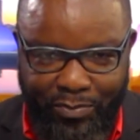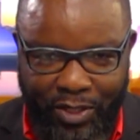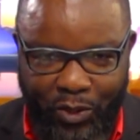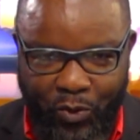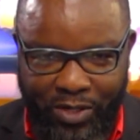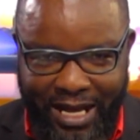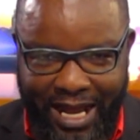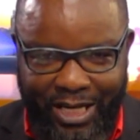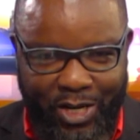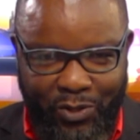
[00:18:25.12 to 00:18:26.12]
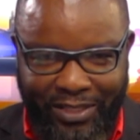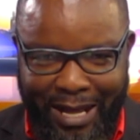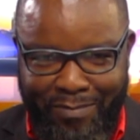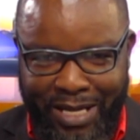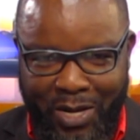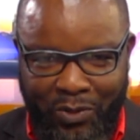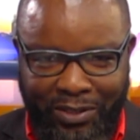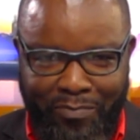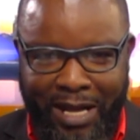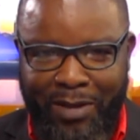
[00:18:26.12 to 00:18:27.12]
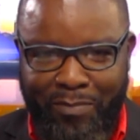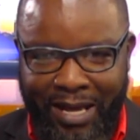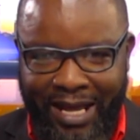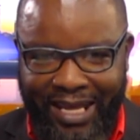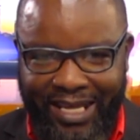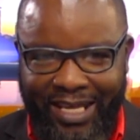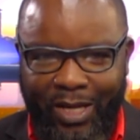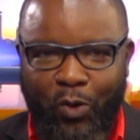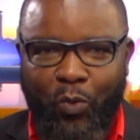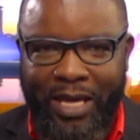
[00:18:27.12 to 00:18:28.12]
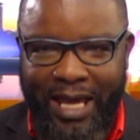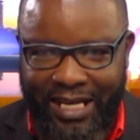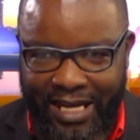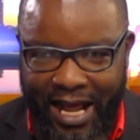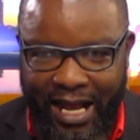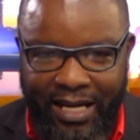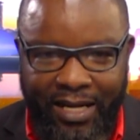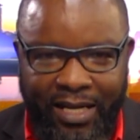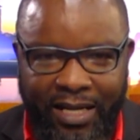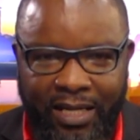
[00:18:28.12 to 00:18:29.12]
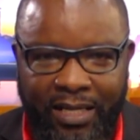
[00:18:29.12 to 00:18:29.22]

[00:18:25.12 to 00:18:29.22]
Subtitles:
He's been told, adios amigos, bye-bye. We are done.